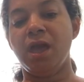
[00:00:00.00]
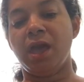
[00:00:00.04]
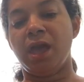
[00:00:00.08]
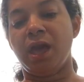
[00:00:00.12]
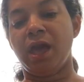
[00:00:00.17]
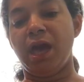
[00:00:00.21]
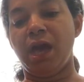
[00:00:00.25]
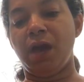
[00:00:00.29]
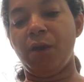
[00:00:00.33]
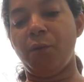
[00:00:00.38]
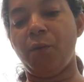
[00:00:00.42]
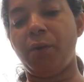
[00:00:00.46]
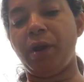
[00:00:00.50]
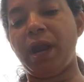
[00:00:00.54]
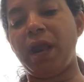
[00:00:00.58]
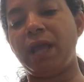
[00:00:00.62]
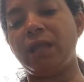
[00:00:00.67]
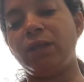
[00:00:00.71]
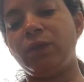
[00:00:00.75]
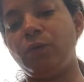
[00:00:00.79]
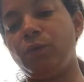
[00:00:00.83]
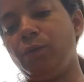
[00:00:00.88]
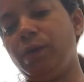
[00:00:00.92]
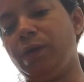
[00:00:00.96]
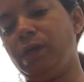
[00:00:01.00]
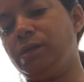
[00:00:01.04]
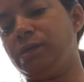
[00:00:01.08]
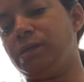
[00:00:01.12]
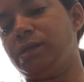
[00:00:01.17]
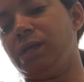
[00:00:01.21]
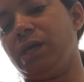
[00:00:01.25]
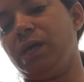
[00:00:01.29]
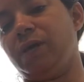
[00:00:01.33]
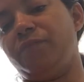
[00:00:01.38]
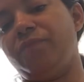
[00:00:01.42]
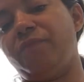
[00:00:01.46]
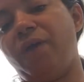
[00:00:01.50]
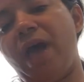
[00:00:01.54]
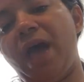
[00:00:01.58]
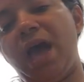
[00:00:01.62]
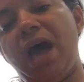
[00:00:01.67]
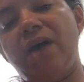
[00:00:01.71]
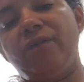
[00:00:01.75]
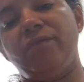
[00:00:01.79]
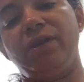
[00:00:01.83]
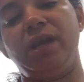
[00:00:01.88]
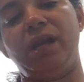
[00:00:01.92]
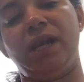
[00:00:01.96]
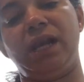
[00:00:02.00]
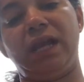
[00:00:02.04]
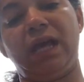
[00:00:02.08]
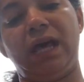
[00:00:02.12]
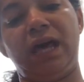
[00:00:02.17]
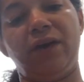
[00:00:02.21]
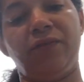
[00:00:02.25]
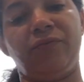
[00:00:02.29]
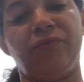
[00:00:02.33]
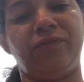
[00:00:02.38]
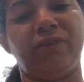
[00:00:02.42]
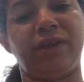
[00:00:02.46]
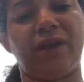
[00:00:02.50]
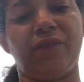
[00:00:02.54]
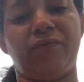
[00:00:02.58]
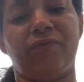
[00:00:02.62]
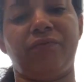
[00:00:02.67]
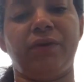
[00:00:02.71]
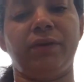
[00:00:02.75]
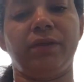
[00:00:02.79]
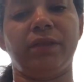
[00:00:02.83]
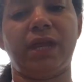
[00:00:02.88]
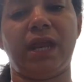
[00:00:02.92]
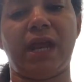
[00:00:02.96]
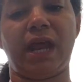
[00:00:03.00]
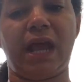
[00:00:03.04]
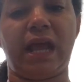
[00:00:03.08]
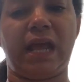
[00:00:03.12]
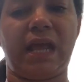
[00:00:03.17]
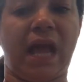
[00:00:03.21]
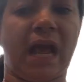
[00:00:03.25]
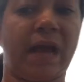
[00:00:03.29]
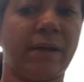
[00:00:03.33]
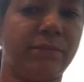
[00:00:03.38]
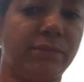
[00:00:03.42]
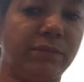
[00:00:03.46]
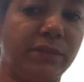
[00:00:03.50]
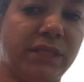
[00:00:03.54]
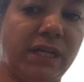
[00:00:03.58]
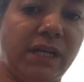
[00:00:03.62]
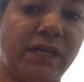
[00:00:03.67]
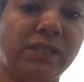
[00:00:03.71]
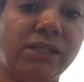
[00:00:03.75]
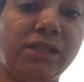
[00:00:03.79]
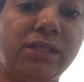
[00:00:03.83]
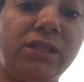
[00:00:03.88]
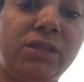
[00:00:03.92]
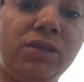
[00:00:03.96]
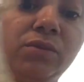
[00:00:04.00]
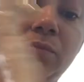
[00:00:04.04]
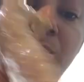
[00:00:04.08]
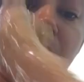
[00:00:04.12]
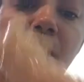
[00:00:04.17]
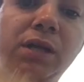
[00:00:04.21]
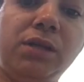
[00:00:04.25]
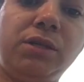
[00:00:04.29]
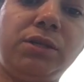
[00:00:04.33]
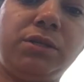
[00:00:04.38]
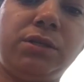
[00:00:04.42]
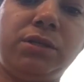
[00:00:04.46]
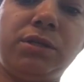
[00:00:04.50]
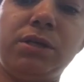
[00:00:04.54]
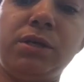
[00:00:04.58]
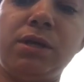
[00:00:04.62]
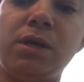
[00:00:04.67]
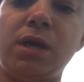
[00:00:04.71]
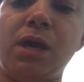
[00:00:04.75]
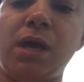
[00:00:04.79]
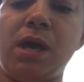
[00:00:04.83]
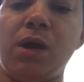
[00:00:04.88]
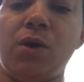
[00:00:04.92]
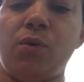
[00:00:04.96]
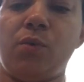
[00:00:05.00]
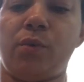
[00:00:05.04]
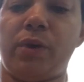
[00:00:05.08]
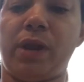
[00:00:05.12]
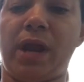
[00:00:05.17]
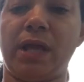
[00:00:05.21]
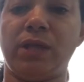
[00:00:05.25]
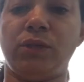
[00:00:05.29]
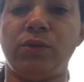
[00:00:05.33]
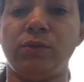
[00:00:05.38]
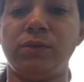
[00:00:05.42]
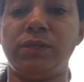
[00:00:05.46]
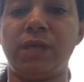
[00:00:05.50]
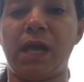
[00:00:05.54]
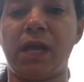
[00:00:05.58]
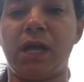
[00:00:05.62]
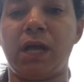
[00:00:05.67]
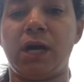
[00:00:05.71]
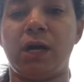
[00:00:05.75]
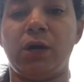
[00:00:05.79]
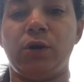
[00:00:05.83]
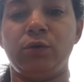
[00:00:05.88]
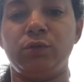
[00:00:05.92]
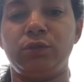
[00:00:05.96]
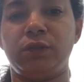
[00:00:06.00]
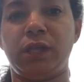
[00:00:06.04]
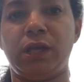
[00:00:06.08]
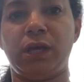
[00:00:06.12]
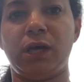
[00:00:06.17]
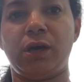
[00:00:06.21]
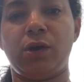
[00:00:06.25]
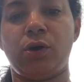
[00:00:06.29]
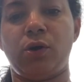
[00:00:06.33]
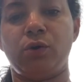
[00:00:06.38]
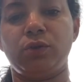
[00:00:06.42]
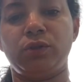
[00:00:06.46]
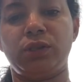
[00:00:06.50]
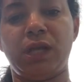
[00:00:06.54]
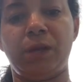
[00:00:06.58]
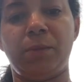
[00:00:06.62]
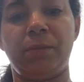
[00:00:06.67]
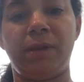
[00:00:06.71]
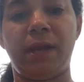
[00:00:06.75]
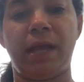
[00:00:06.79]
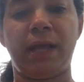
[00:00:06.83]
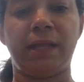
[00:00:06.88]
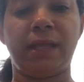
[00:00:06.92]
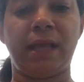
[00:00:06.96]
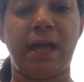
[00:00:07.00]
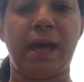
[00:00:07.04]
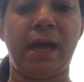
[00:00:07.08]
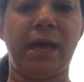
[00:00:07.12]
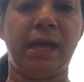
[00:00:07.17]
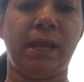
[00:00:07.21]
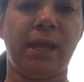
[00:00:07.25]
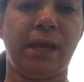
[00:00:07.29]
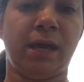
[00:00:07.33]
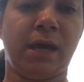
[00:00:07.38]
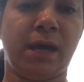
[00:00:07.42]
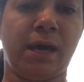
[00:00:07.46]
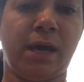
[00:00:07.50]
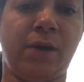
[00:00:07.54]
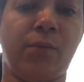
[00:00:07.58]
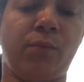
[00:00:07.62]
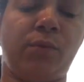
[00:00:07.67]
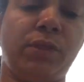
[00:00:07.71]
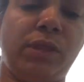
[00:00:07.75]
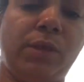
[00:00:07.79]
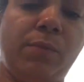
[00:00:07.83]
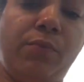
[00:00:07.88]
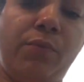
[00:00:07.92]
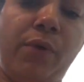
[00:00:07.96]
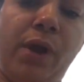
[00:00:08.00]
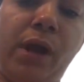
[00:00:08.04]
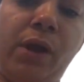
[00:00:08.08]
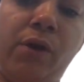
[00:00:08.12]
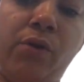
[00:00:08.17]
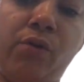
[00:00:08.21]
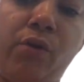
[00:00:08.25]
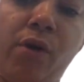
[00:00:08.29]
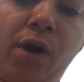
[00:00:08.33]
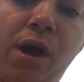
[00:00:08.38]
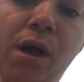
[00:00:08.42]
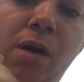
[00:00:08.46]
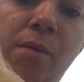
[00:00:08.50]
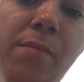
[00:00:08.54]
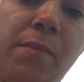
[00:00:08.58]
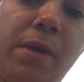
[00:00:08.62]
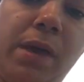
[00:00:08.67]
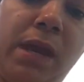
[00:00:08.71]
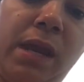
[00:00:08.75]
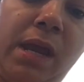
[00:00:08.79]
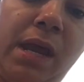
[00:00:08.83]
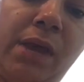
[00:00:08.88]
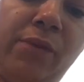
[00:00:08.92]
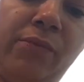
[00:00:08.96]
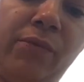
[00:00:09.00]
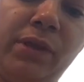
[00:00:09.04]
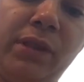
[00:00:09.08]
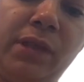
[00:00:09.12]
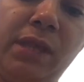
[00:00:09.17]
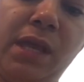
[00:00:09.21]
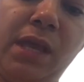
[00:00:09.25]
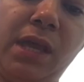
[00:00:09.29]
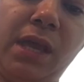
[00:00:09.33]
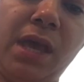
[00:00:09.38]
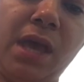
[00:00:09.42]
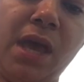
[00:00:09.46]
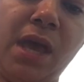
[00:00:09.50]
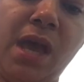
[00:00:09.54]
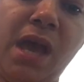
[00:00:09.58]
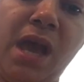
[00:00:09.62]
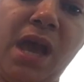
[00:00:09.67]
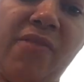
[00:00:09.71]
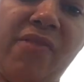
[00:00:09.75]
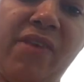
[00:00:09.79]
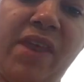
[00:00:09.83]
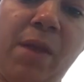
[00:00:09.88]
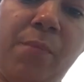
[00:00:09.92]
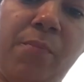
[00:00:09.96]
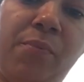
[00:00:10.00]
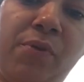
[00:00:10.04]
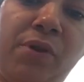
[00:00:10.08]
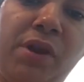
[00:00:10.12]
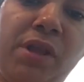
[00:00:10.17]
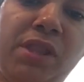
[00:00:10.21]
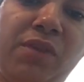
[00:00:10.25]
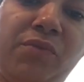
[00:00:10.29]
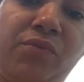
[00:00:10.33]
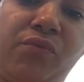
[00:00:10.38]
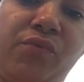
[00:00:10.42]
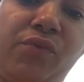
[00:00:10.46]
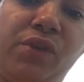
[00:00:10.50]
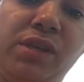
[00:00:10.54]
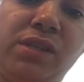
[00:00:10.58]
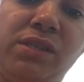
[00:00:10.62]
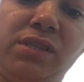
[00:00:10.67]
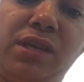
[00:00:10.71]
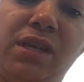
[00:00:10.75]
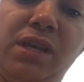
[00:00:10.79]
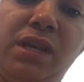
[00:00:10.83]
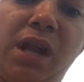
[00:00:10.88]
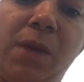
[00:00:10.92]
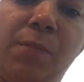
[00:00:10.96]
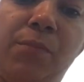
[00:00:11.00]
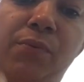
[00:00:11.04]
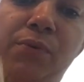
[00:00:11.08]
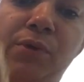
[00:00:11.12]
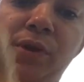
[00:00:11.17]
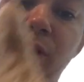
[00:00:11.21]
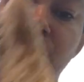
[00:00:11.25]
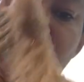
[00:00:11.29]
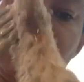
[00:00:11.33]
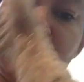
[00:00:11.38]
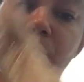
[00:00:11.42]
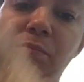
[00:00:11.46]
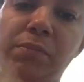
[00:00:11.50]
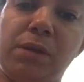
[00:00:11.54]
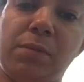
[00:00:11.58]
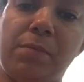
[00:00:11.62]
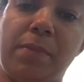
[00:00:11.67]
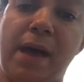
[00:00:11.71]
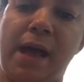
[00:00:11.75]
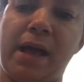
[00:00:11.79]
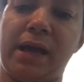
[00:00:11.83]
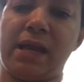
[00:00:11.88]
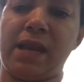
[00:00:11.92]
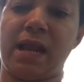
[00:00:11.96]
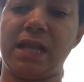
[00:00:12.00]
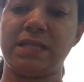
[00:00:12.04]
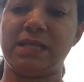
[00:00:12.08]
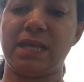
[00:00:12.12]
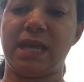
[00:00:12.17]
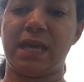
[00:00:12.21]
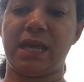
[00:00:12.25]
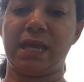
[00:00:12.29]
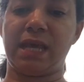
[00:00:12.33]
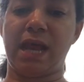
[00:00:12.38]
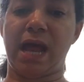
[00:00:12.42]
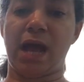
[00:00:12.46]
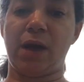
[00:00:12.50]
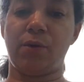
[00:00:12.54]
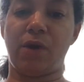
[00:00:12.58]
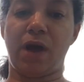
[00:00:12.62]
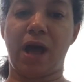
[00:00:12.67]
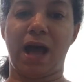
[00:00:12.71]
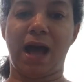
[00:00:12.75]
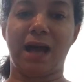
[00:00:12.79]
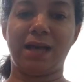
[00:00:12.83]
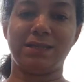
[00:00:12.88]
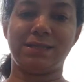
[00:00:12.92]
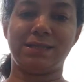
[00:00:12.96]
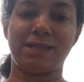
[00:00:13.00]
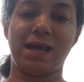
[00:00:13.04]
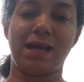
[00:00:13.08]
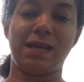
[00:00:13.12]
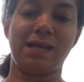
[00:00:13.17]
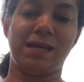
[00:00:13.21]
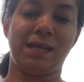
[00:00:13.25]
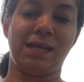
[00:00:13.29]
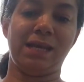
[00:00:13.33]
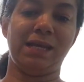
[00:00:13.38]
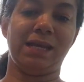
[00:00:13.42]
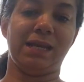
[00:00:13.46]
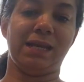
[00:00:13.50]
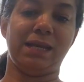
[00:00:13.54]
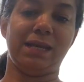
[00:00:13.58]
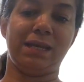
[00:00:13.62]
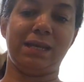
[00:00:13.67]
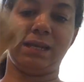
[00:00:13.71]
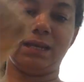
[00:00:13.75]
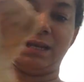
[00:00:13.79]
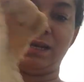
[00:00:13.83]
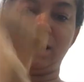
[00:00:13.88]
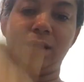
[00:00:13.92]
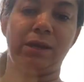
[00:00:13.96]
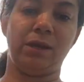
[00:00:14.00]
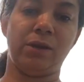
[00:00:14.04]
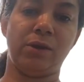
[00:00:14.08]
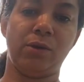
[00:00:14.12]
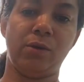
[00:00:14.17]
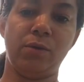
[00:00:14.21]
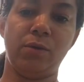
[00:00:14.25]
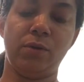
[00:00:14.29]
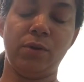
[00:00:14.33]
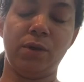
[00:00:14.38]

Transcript: And what I do is, if I have any left, if I feel that I'm done too much, what I do is I coat them like that with the breadcrumb and everything, and then I put it in the freezer, and I put it in a Ziploc bag, and I take it out as I need it. You know,